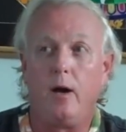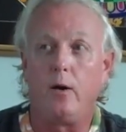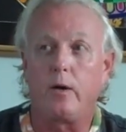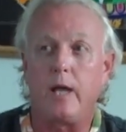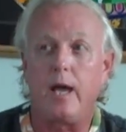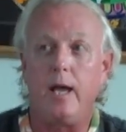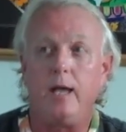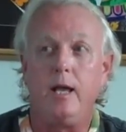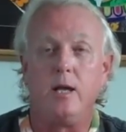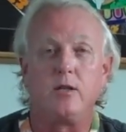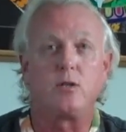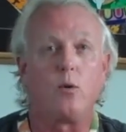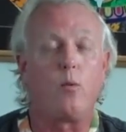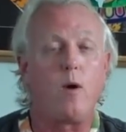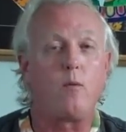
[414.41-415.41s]
Okay,
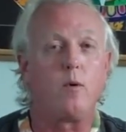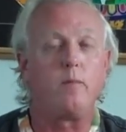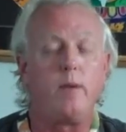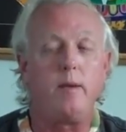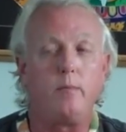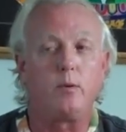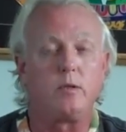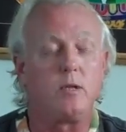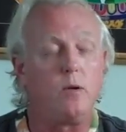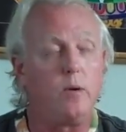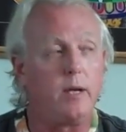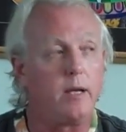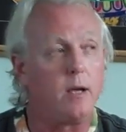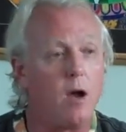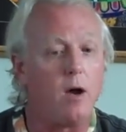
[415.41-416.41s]
so what were people
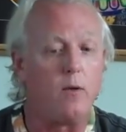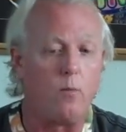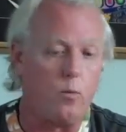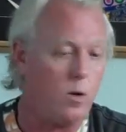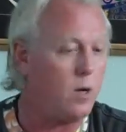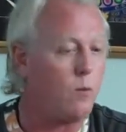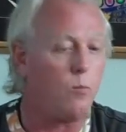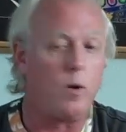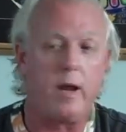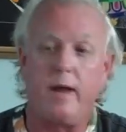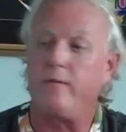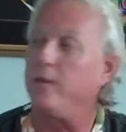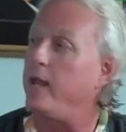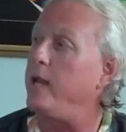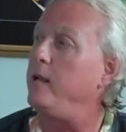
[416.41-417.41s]
doing? Well,
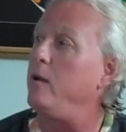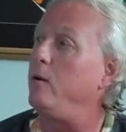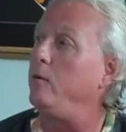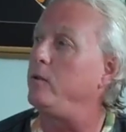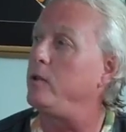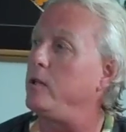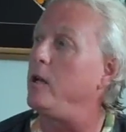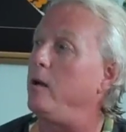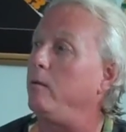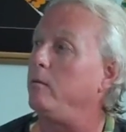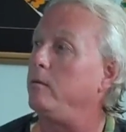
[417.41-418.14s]
whatever they knew to do.